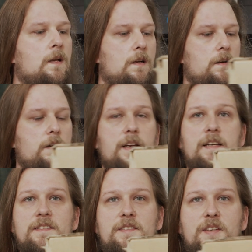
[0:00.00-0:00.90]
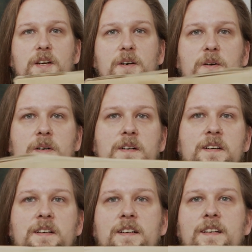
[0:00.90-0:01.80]
All right, so
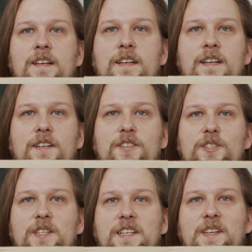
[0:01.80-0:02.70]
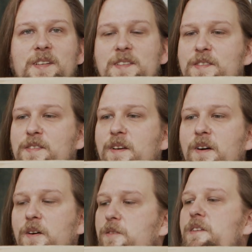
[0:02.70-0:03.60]
here she is,
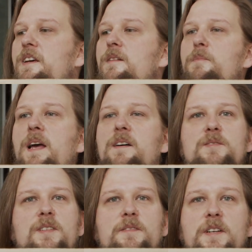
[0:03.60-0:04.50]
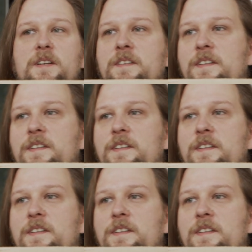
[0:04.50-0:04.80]
all 10 pounds of her.